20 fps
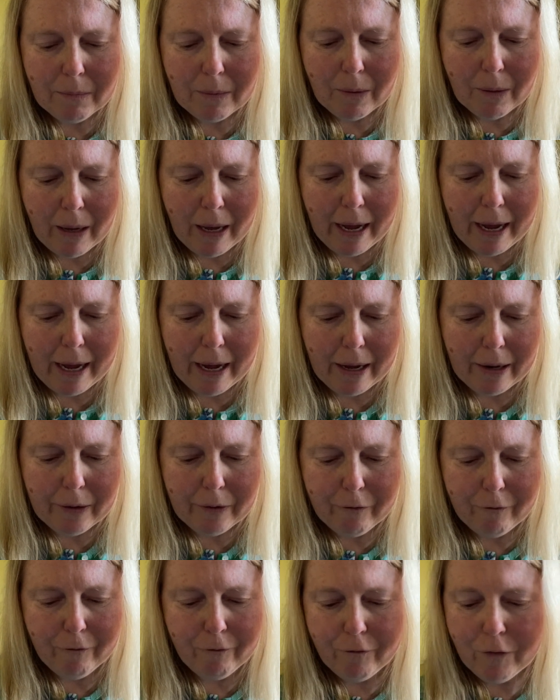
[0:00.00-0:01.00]
how to
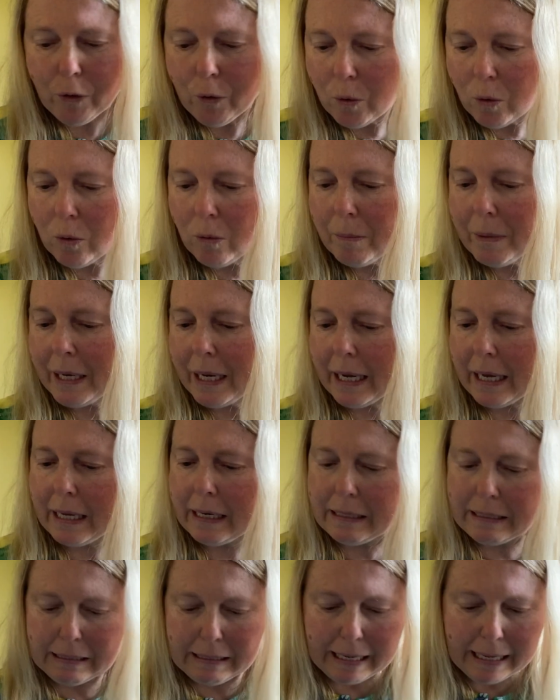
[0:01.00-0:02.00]
film and how
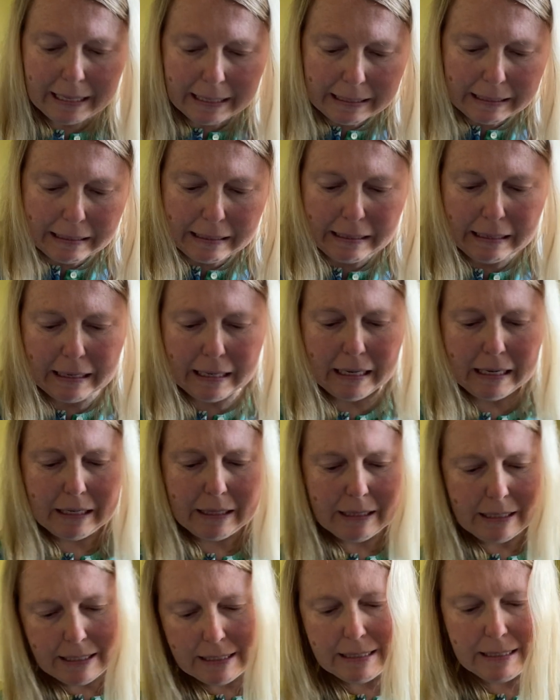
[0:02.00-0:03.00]
to edit and how to
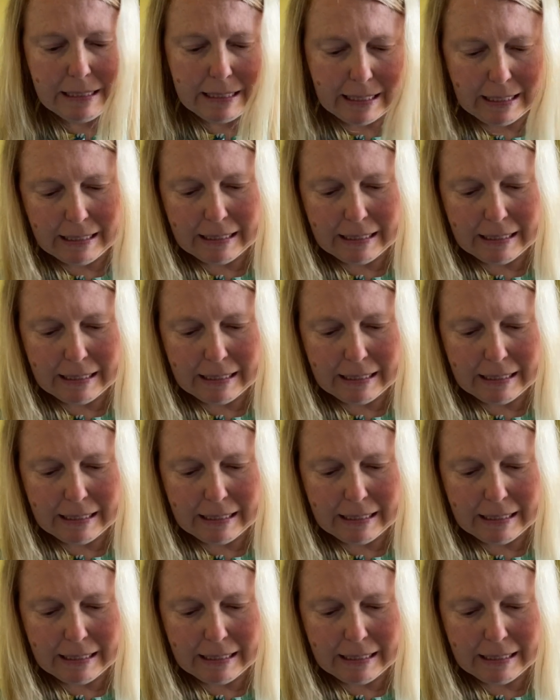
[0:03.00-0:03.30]
this and that.